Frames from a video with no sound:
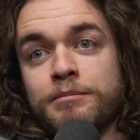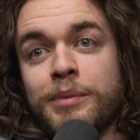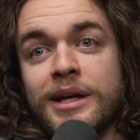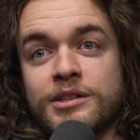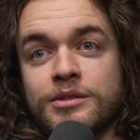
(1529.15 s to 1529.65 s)

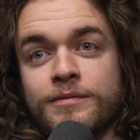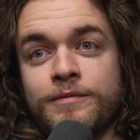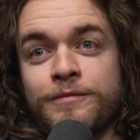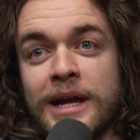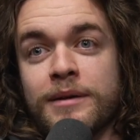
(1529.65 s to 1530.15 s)
biggest
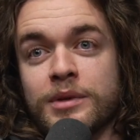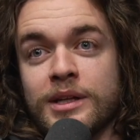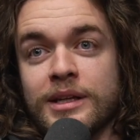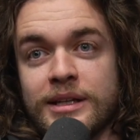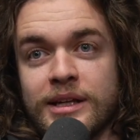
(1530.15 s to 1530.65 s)

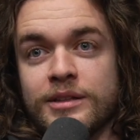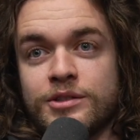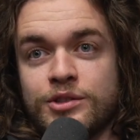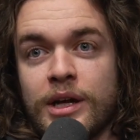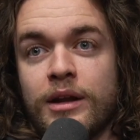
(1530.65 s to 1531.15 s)
family and
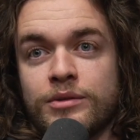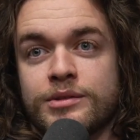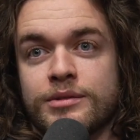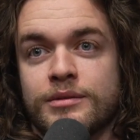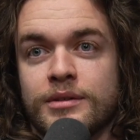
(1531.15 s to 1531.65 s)
kids channels.